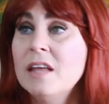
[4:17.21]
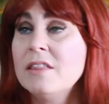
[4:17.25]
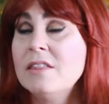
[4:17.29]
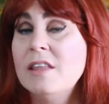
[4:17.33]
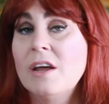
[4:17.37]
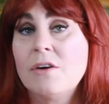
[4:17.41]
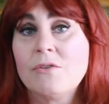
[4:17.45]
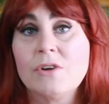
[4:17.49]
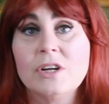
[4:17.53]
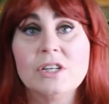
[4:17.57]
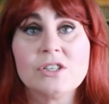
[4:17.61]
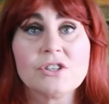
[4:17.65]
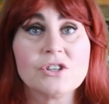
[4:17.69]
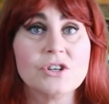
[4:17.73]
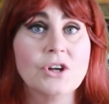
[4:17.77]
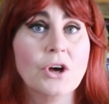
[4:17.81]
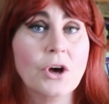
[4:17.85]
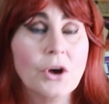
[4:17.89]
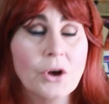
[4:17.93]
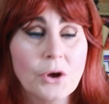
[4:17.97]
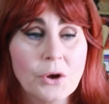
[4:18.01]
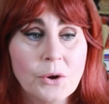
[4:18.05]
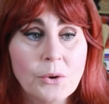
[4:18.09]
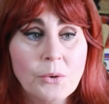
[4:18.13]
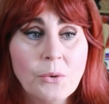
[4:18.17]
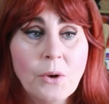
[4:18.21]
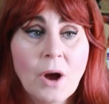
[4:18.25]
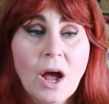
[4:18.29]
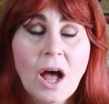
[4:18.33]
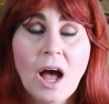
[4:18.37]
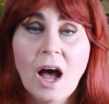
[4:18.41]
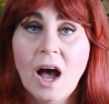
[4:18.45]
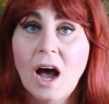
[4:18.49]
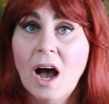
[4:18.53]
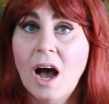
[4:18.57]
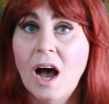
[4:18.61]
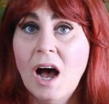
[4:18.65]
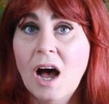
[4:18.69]
There is no
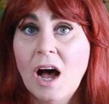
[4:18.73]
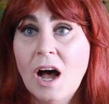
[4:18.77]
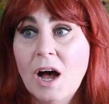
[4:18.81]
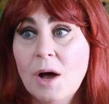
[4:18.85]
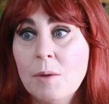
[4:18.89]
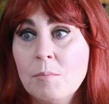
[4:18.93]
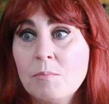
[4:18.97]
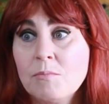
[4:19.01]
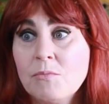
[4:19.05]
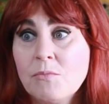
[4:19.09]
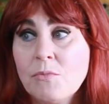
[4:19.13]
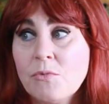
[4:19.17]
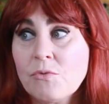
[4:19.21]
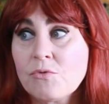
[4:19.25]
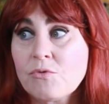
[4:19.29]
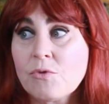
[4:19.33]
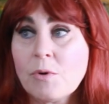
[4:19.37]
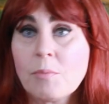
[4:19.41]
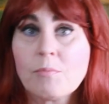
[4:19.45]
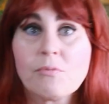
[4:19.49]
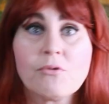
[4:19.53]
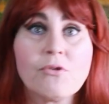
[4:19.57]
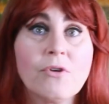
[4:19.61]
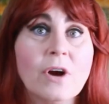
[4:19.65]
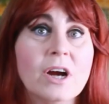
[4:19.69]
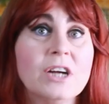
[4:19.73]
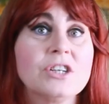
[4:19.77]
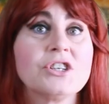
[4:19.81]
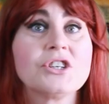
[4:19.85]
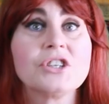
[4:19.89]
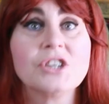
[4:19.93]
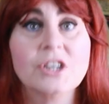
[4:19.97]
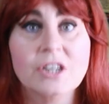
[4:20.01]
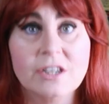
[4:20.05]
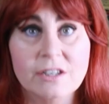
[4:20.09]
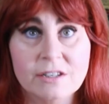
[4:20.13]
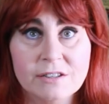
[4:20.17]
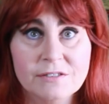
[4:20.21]

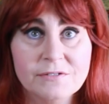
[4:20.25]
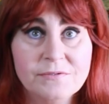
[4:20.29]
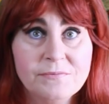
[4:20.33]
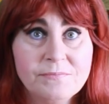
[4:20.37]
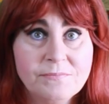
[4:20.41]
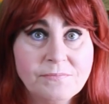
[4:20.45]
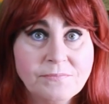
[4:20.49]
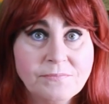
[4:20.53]
repression